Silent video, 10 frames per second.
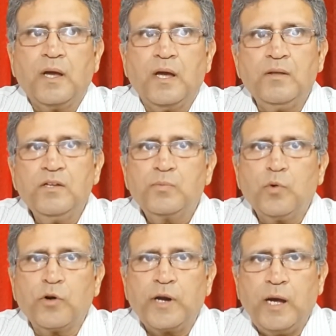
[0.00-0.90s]
In this
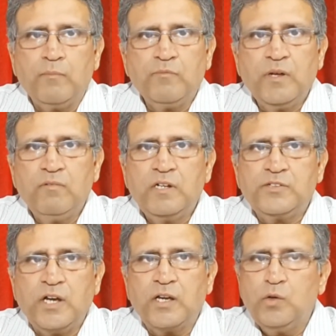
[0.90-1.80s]
program, we will
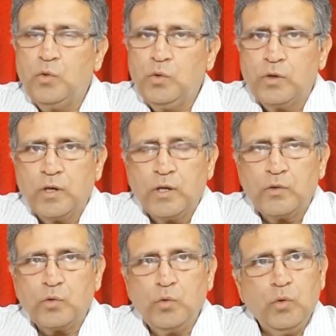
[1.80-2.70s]
take you
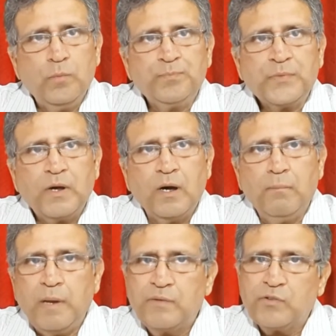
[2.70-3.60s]
through a
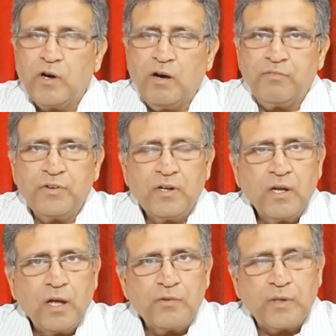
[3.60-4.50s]
mix of
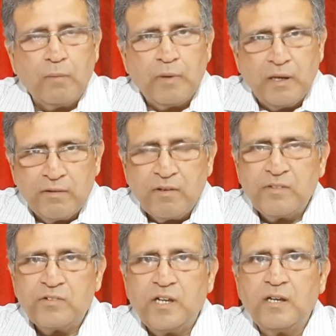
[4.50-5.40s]
some
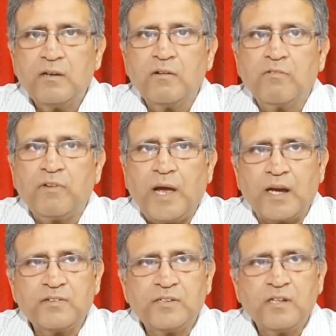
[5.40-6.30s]
interesting
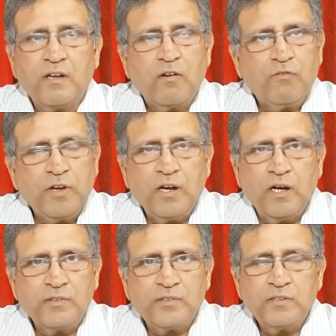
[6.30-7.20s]
facts,
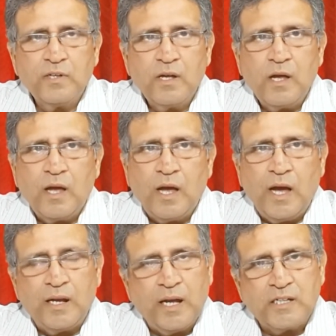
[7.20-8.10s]
figures
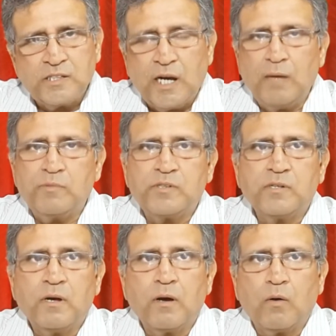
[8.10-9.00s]
and at times
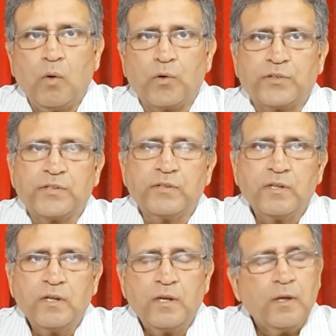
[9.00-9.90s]
quotes.
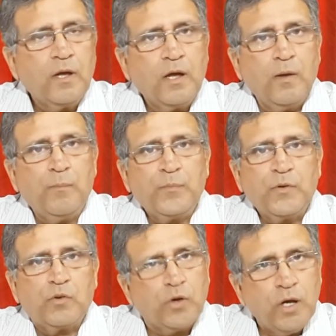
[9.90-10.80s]

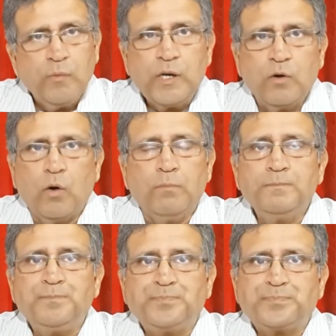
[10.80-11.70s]
So here we go.